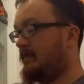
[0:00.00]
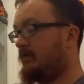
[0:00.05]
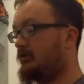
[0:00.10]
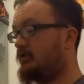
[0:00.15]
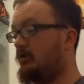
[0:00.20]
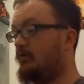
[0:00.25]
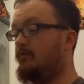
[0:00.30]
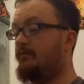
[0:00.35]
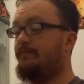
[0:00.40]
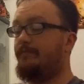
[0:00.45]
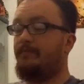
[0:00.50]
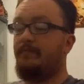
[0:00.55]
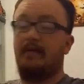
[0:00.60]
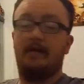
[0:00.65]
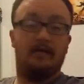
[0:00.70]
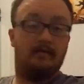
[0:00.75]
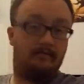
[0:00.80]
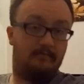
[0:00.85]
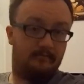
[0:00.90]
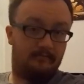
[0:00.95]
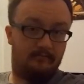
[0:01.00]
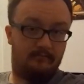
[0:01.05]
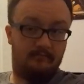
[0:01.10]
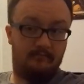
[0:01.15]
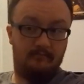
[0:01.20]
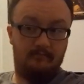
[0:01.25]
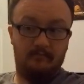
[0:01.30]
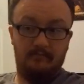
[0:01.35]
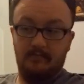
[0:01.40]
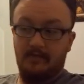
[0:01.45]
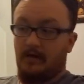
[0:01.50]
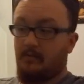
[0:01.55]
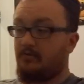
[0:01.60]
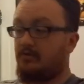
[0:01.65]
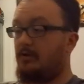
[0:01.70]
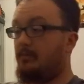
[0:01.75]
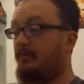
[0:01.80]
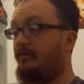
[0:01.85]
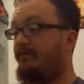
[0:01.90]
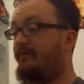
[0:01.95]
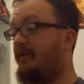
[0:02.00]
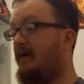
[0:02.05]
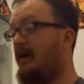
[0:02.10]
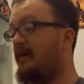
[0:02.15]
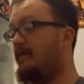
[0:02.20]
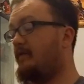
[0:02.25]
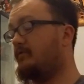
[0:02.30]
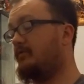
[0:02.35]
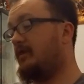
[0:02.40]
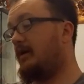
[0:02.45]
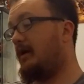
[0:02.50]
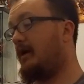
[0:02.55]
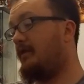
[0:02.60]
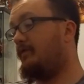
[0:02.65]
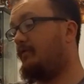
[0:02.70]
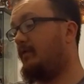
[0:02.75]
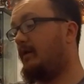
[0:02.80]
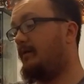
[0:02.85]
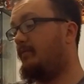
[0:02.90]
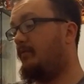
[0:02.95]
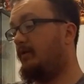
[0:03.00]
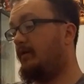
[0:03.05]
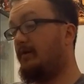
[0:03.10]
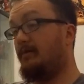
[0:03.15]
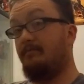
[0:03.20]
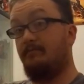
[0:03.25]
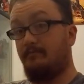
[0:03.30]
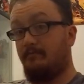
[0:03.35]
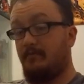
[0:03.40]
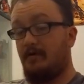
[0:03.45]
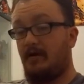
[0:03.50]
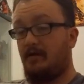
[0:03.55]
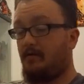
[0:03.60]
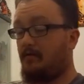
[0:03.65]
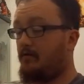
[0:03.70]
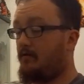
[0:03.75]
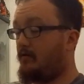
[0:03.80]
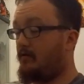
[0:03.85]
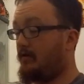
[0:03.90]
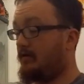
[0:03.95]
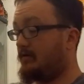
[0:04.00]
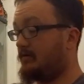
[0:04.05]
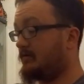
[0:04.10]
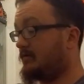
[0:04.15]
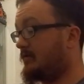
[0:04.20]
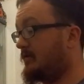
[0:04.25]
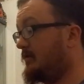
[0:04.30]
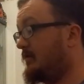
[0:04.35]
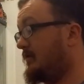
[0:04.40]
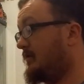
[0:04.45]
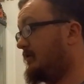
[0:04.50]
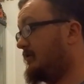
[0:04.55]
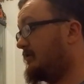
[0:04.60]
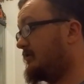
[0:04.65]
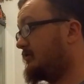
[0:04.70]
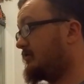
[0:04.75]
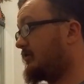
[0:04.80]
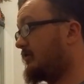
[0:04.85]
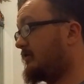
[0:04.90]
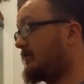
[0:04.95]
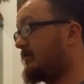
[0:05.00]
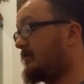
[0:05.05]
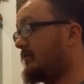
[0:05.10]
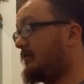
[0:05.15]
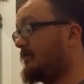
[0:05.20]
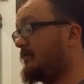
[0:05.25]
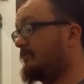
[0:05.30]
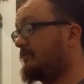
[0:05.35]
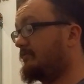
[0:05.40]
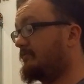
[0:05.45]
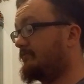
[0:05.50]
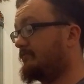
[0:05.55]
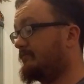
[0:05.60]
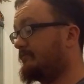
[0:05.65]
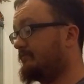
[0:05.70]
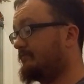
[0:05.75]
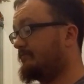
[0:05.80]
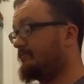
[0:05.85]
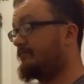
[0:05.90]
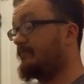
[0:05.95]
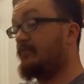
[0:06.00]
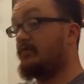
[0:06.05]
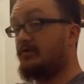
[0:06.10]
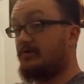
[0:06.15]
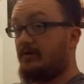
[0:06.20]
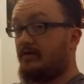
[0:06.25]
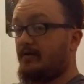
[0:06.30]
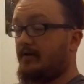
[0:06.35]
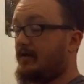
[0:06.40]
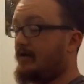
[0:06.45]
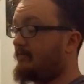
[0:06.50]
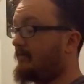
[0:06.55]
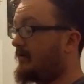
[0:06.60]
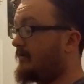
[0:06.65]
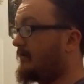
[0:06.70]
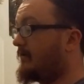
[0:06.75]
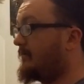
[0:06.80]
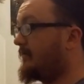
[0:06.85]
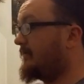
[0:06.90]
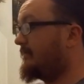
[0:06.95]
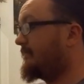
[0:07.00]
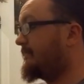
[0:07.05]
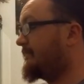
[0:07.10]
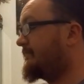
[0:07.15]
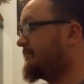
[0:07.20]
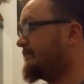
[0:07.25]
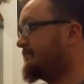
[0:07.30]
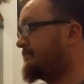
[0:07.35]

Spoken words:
So that was number 5. That was a halfway point. Alcohol is starting to hit me a wee bit.